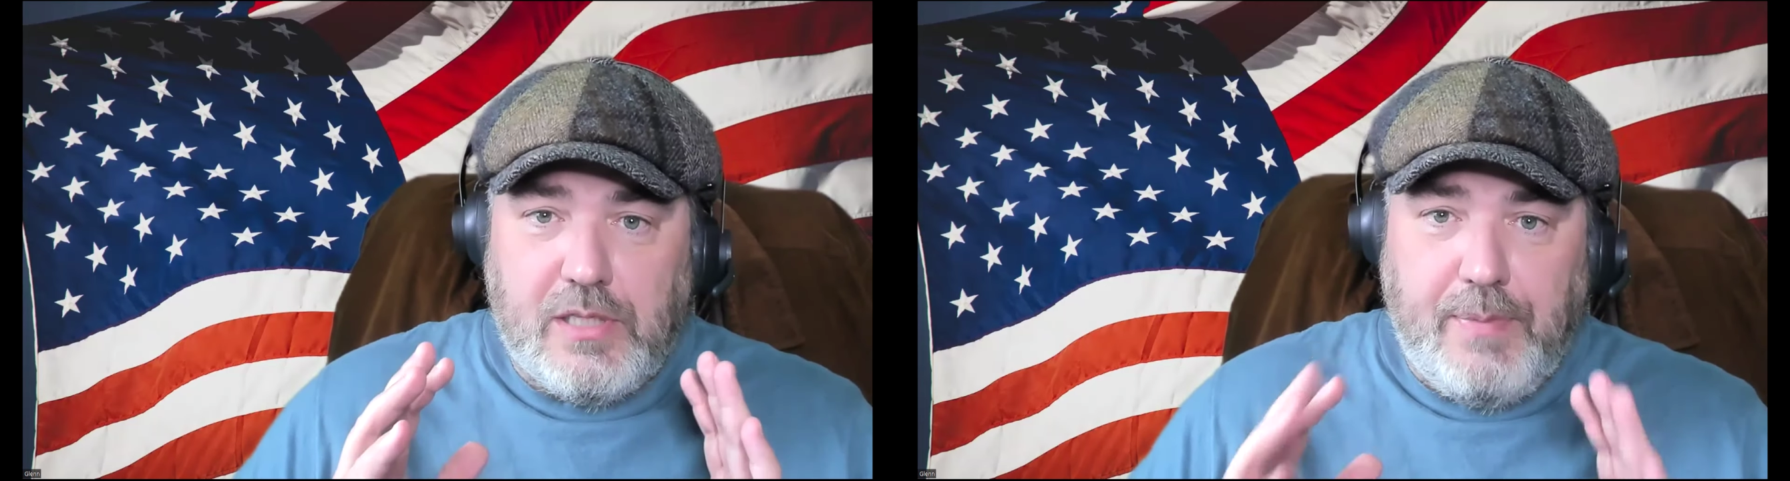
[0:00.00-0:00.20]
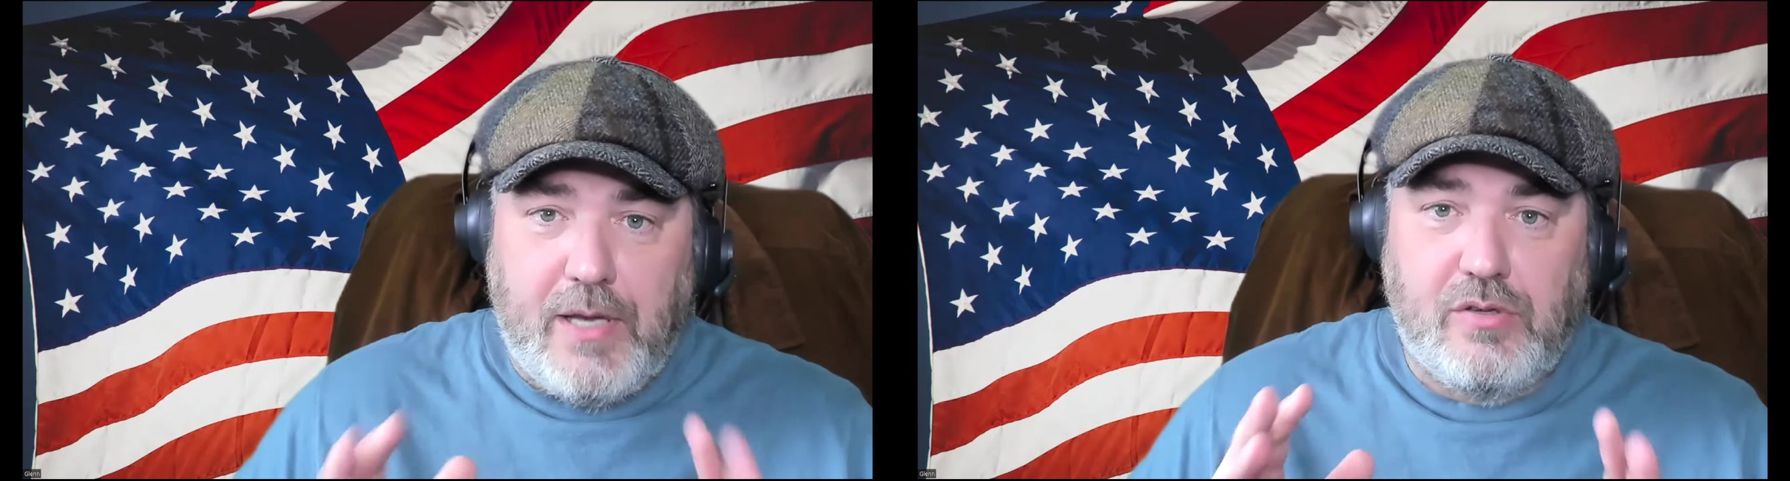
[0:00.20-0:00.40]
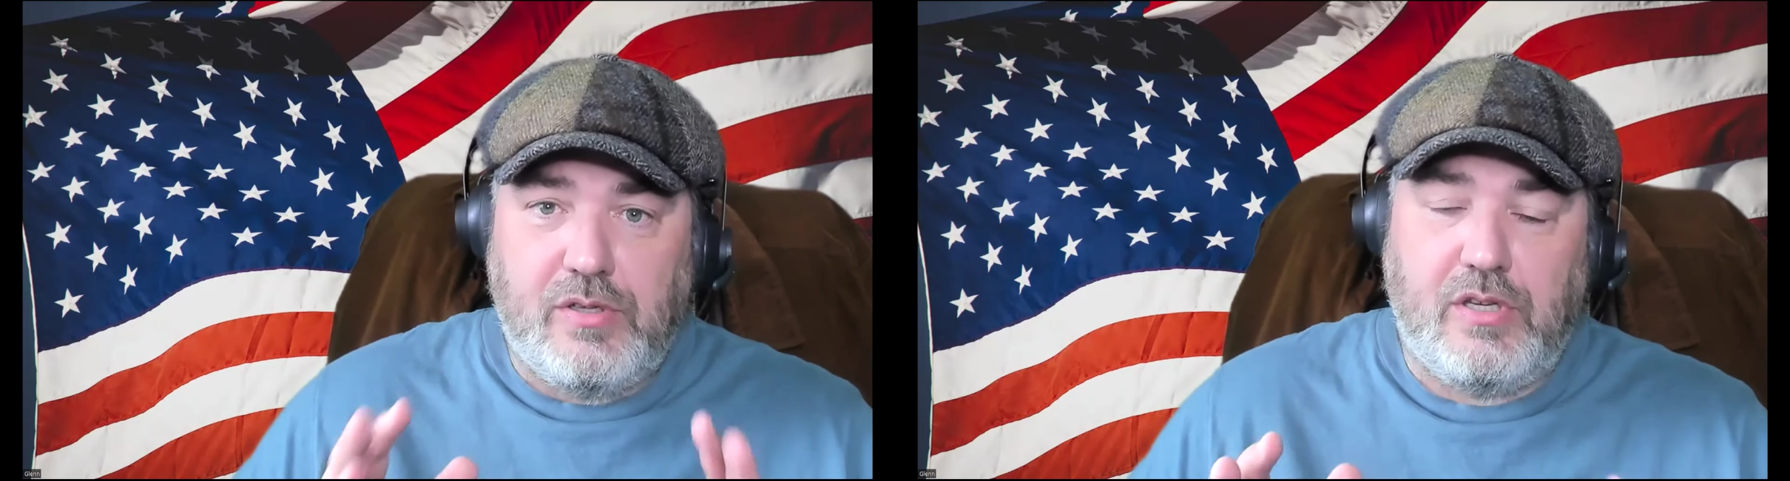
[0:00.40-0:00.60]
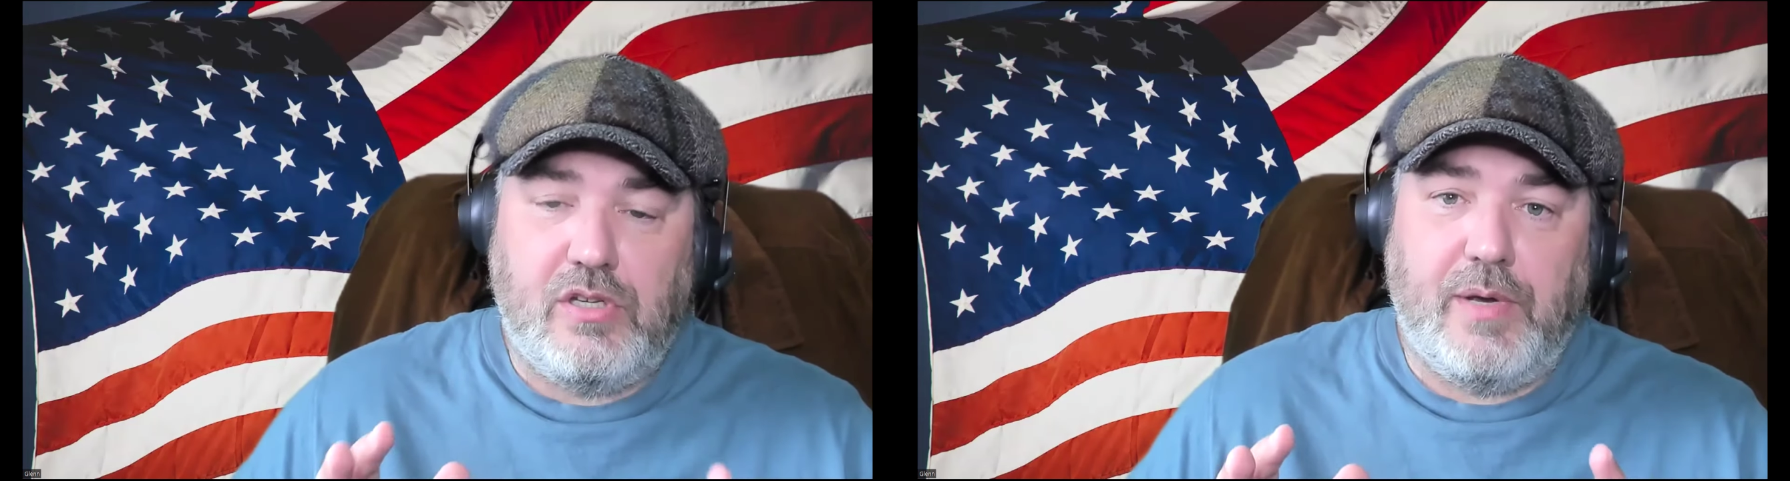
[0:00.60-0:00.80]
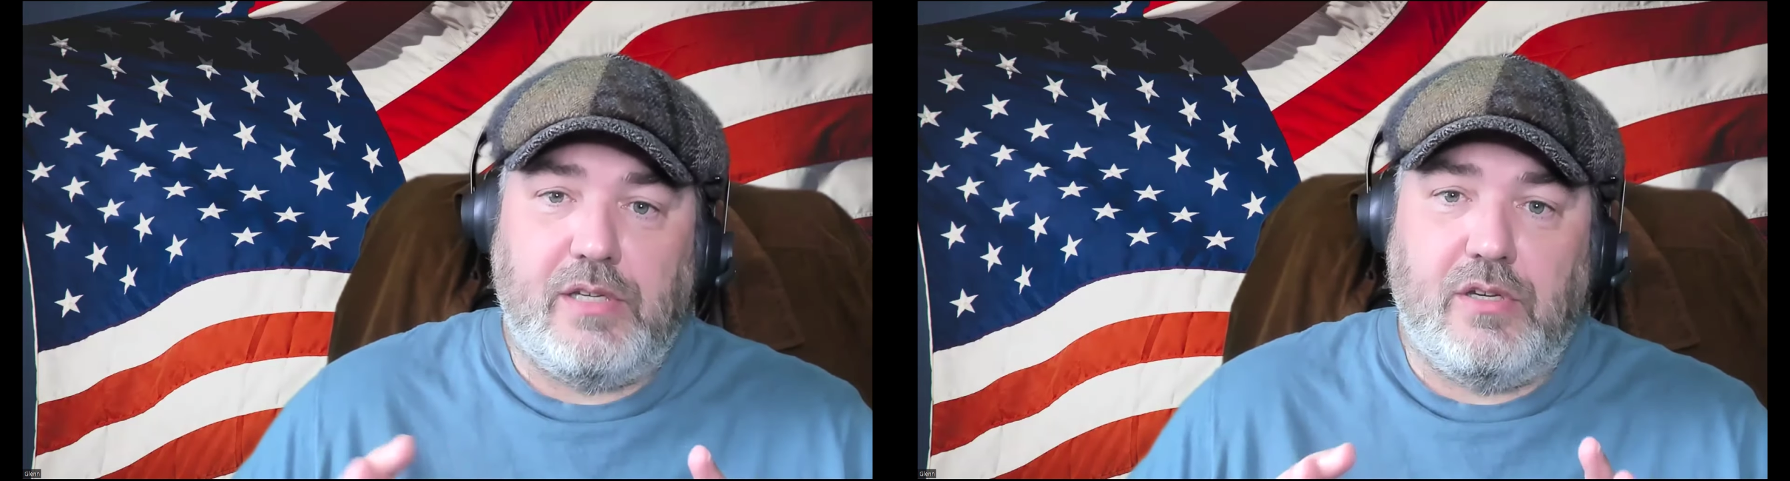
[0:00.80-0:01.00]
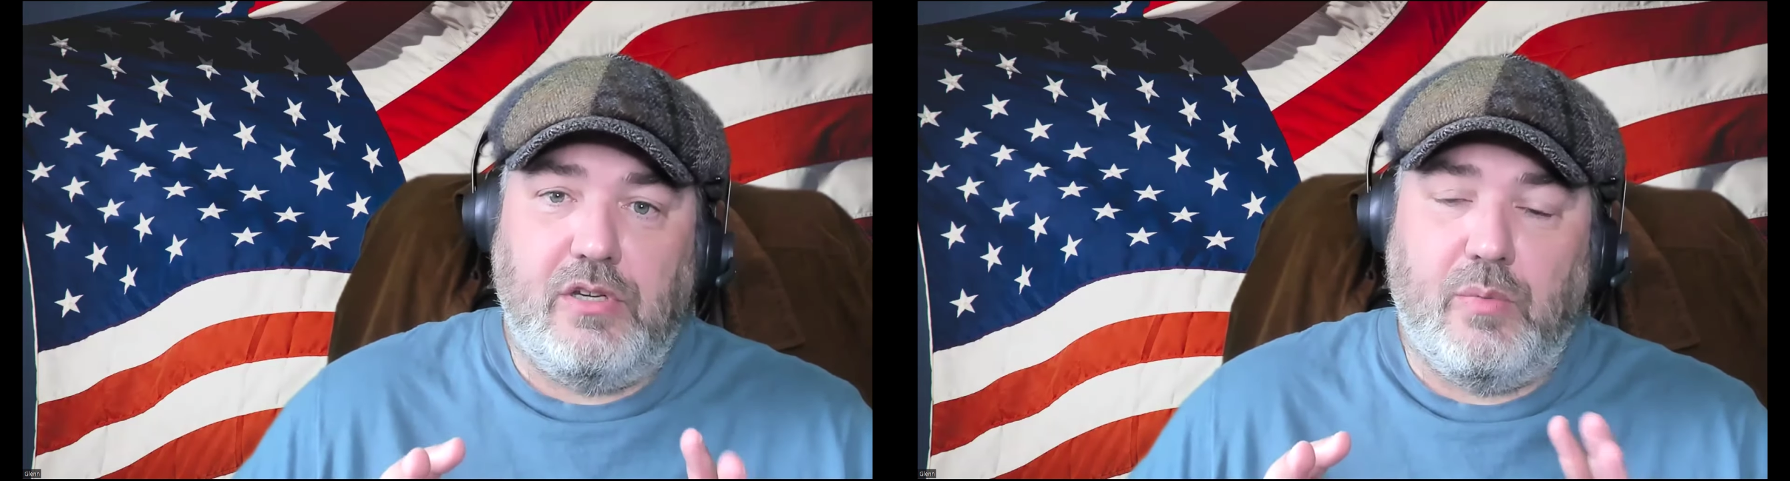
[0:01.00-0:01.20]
in a special situation.